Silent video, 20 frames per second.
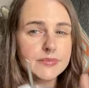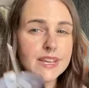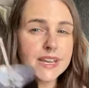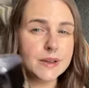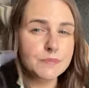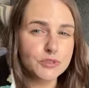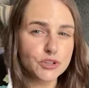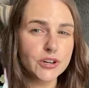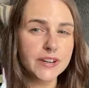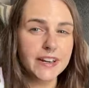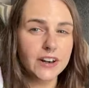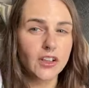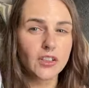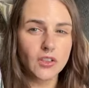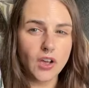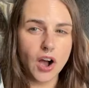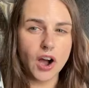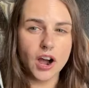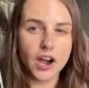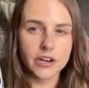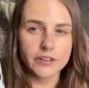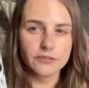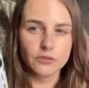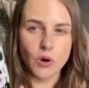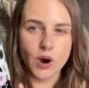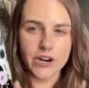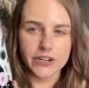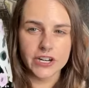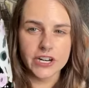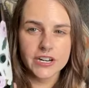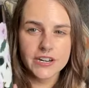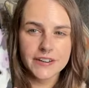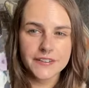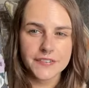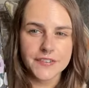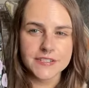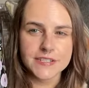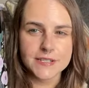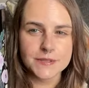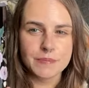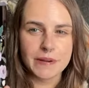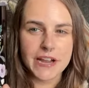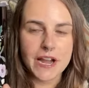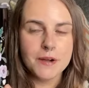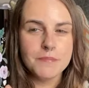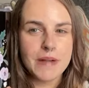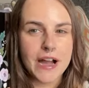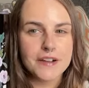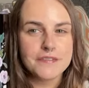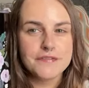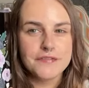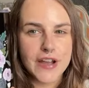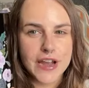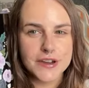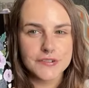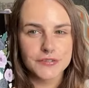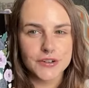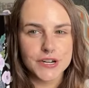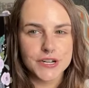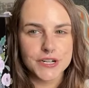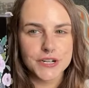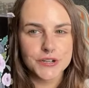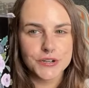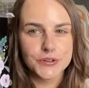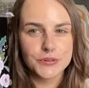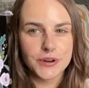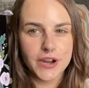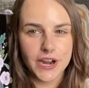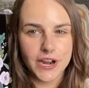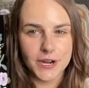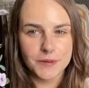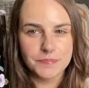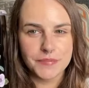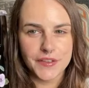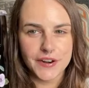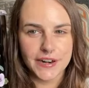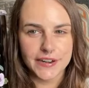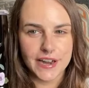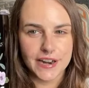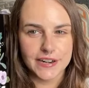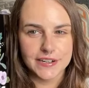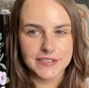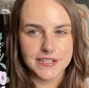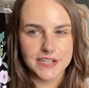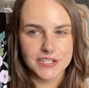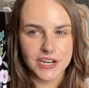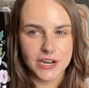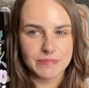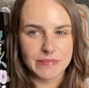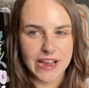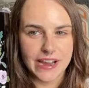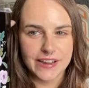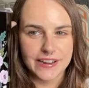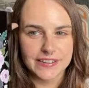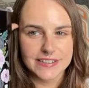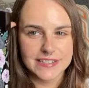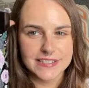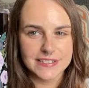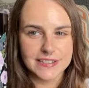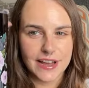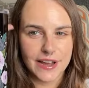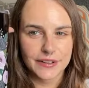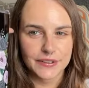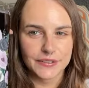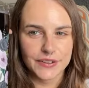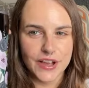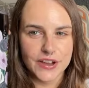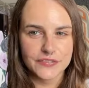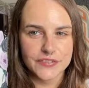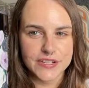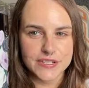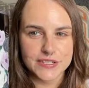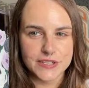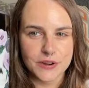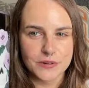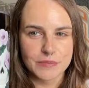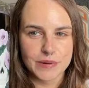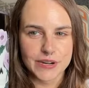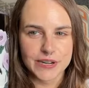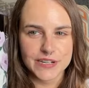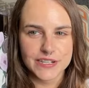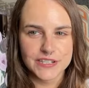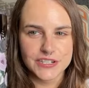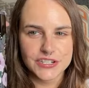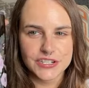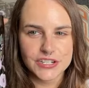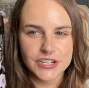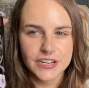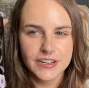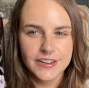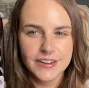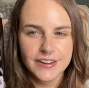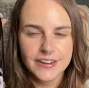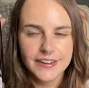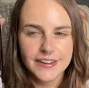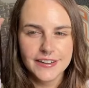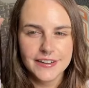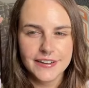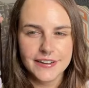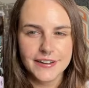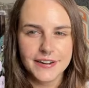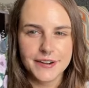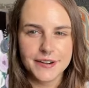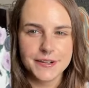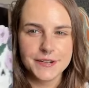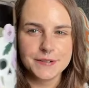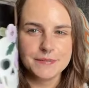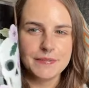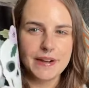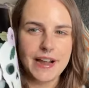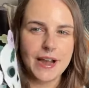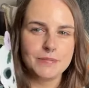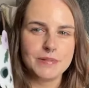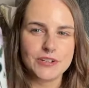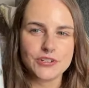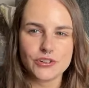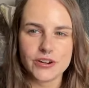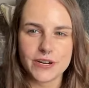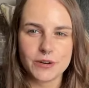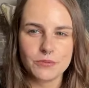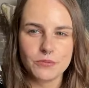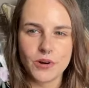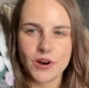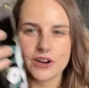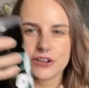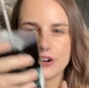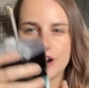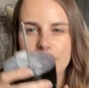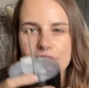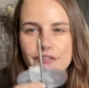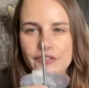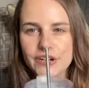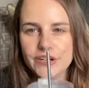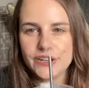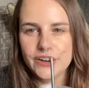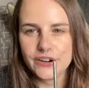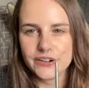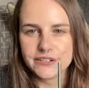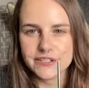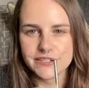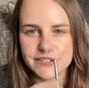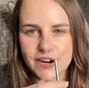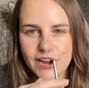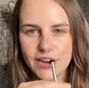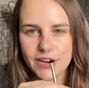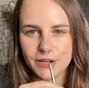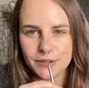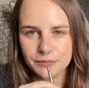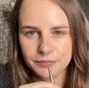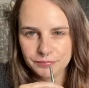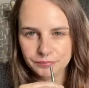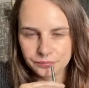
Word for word: I'm drinking a lot of water. This has become my favorite new cup that I got at TJ Maxx. I love it so much. Um, I've been drinking water out of it nonstop.